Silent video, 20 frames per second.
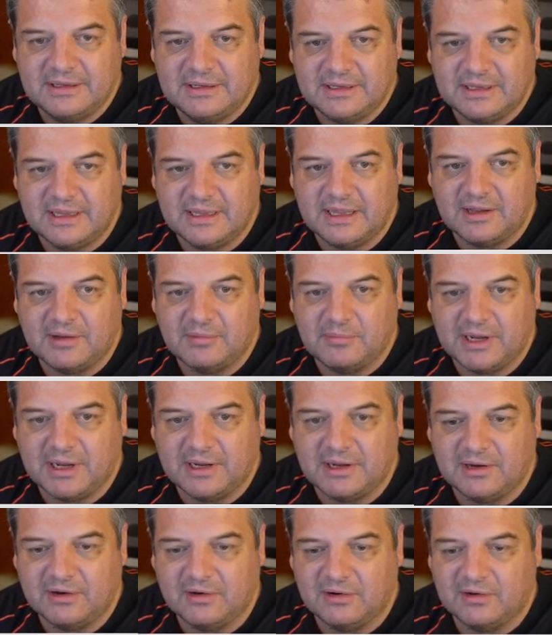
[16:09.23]
I'm
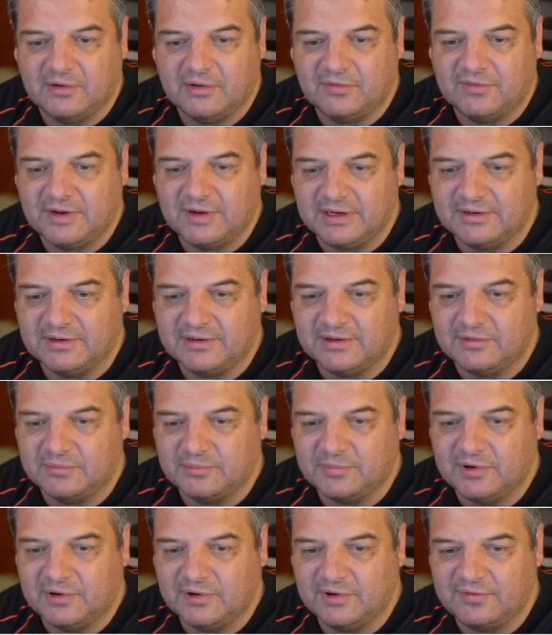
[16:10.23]
making a fairly decent
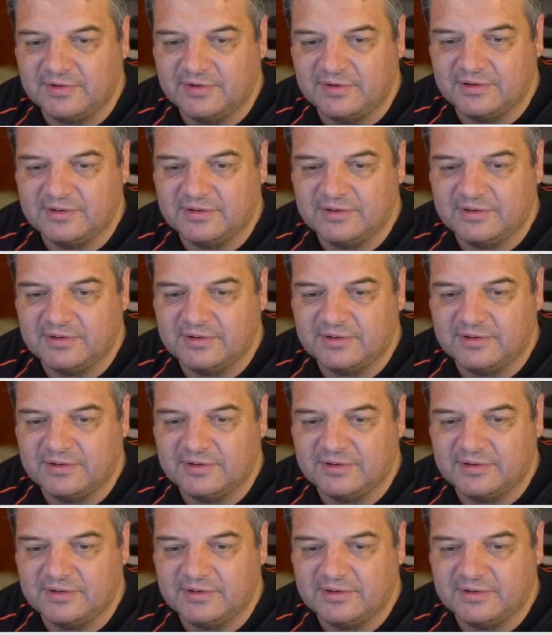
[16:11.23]
profit.